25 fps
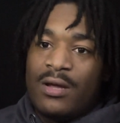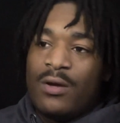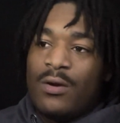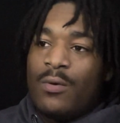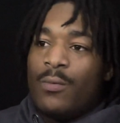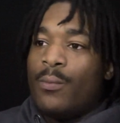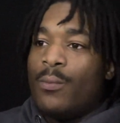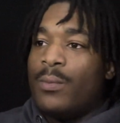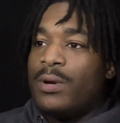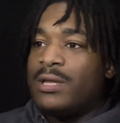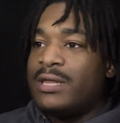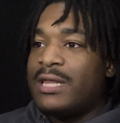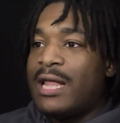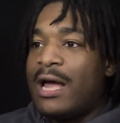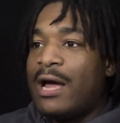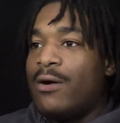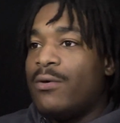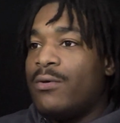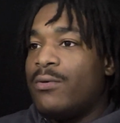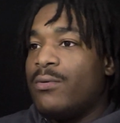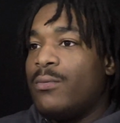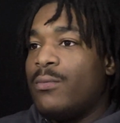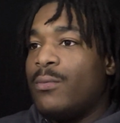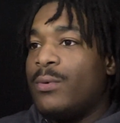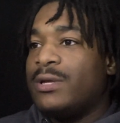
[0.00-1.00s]
without
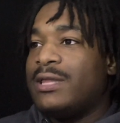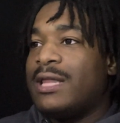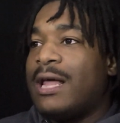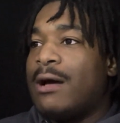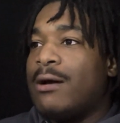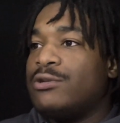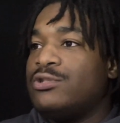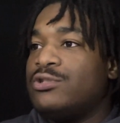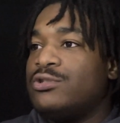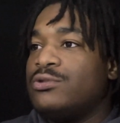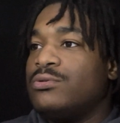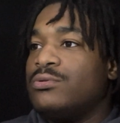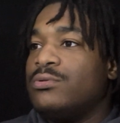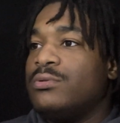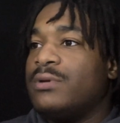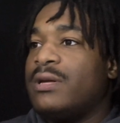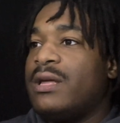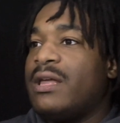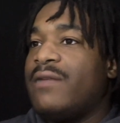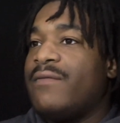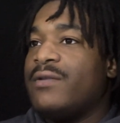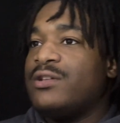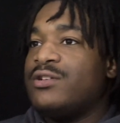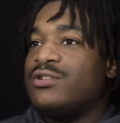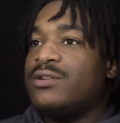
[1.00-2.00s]
you
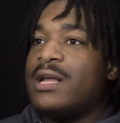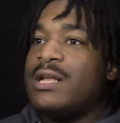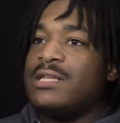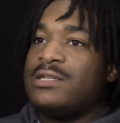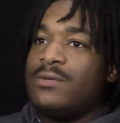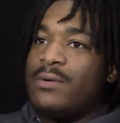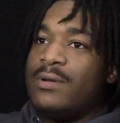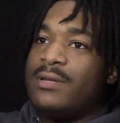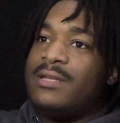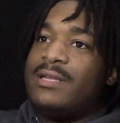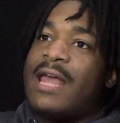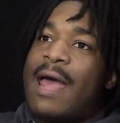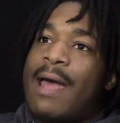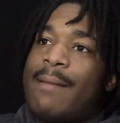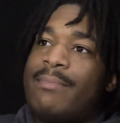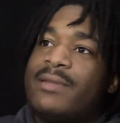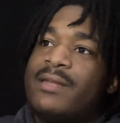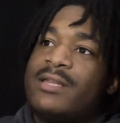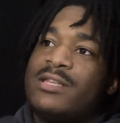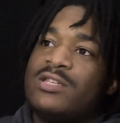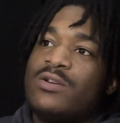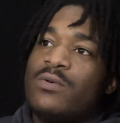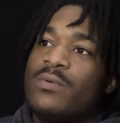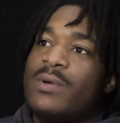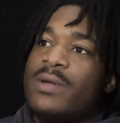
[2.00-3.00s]
even trying to adapt
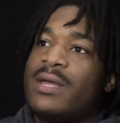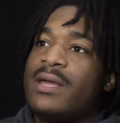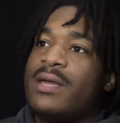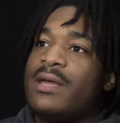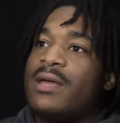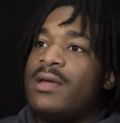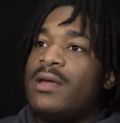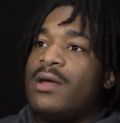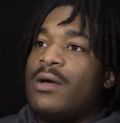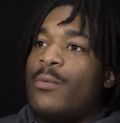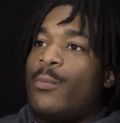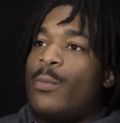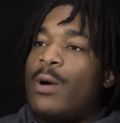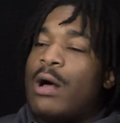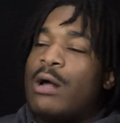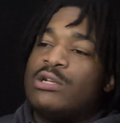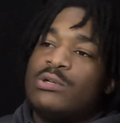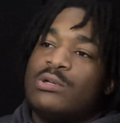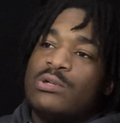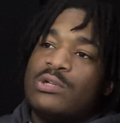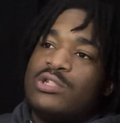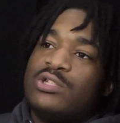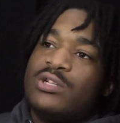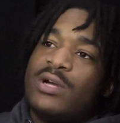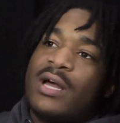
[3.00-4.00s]
to it, without you
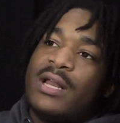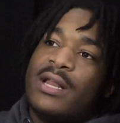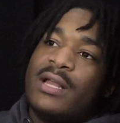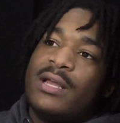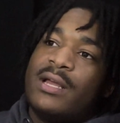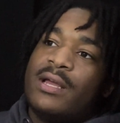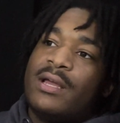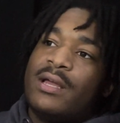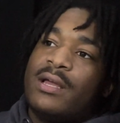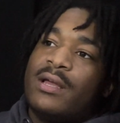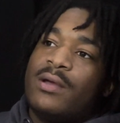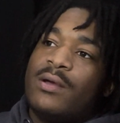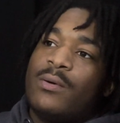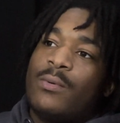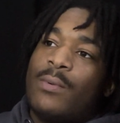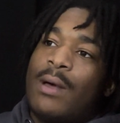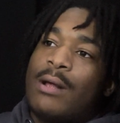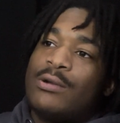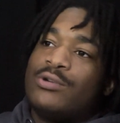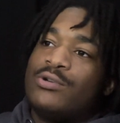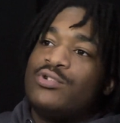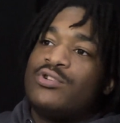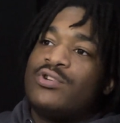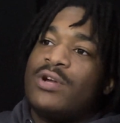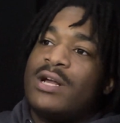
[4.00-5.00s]

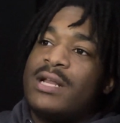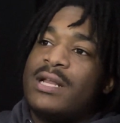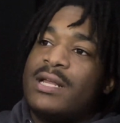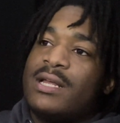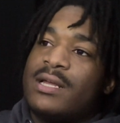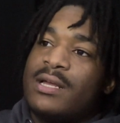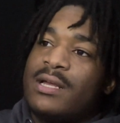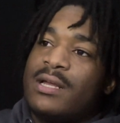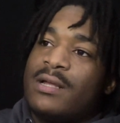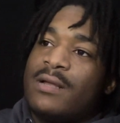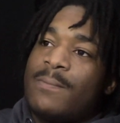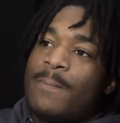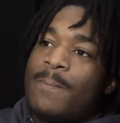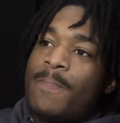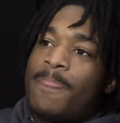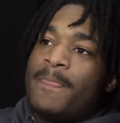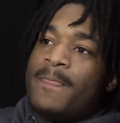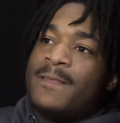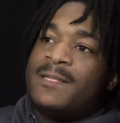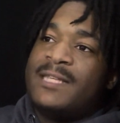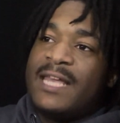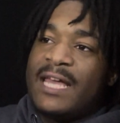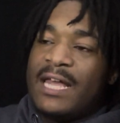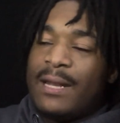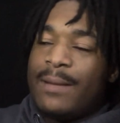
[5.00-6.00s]
trying to
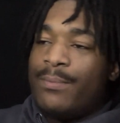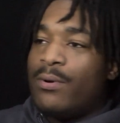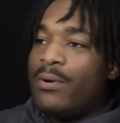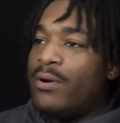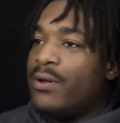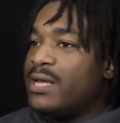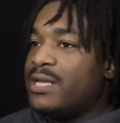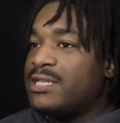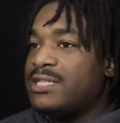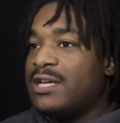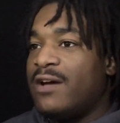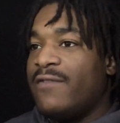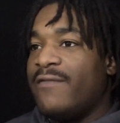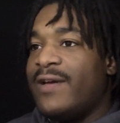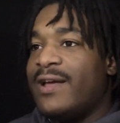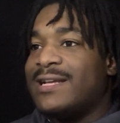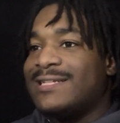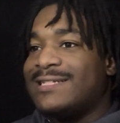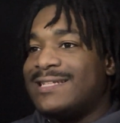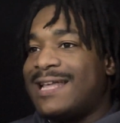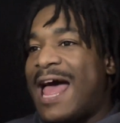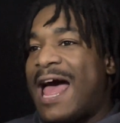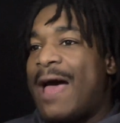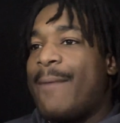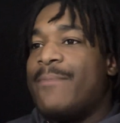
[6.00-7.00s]
take it upon yourself. It just
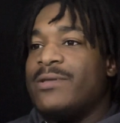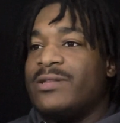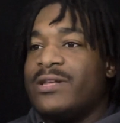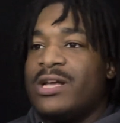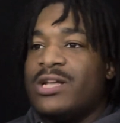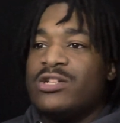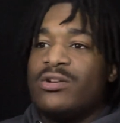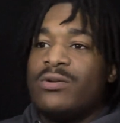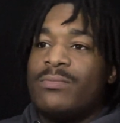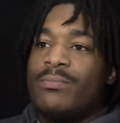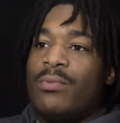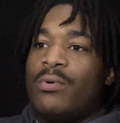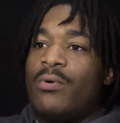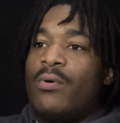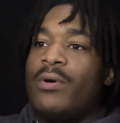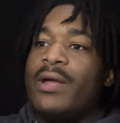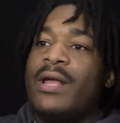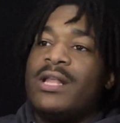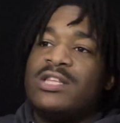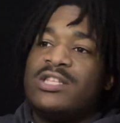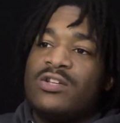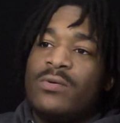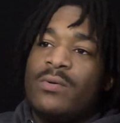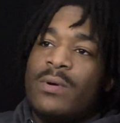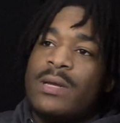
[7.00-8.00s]
happens because you're born
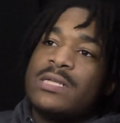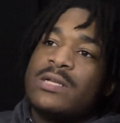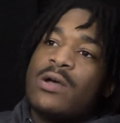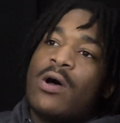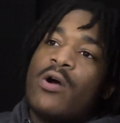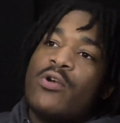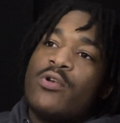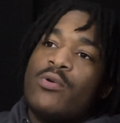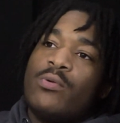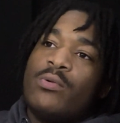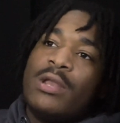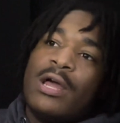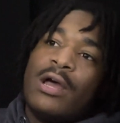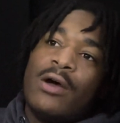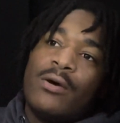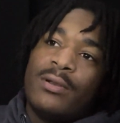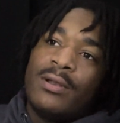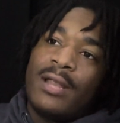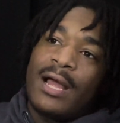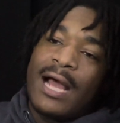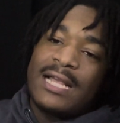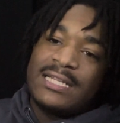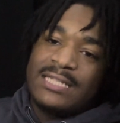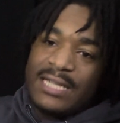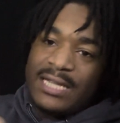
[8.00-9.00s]
into it. All you know, like
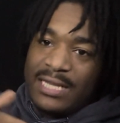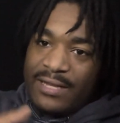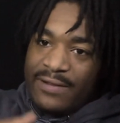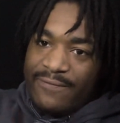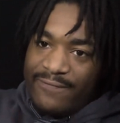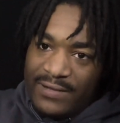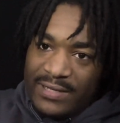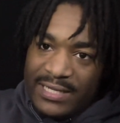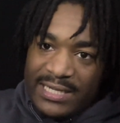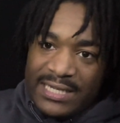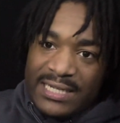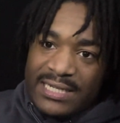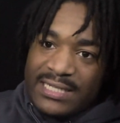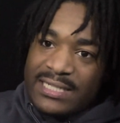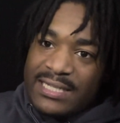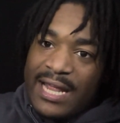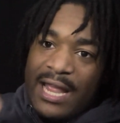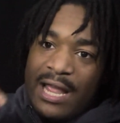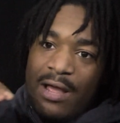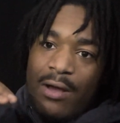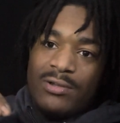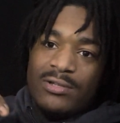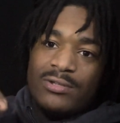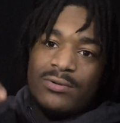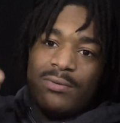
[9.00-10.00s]
I said, the fleas they didn't
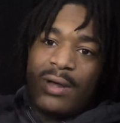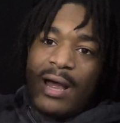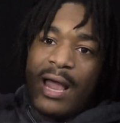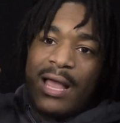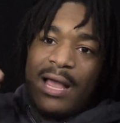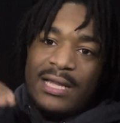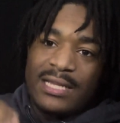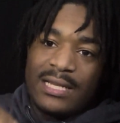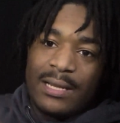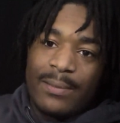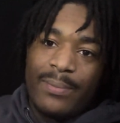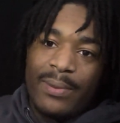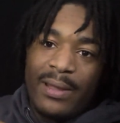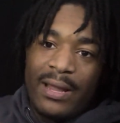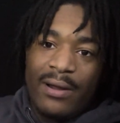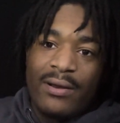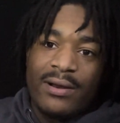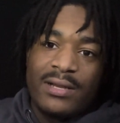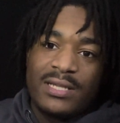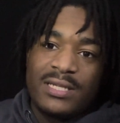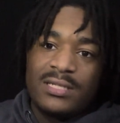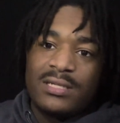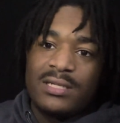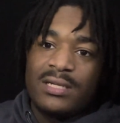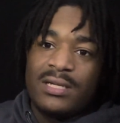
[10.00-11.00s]
go so high because their
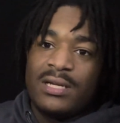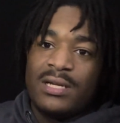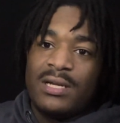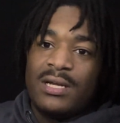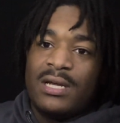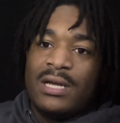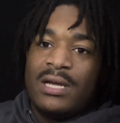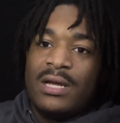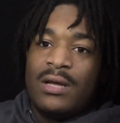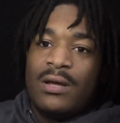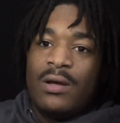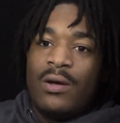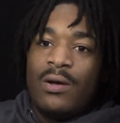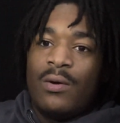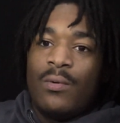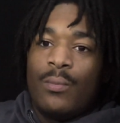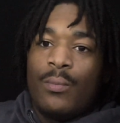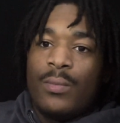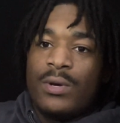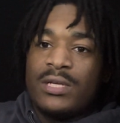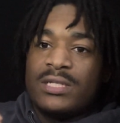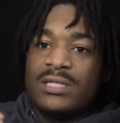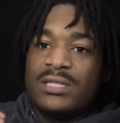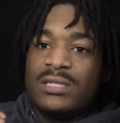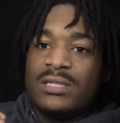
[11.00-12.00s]
parents
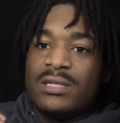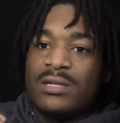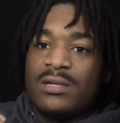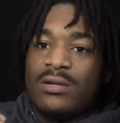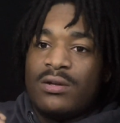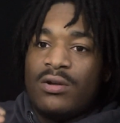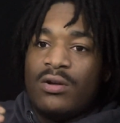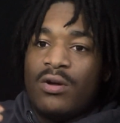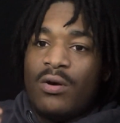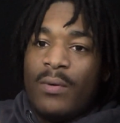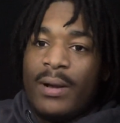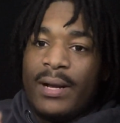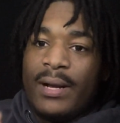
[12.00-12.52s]
was going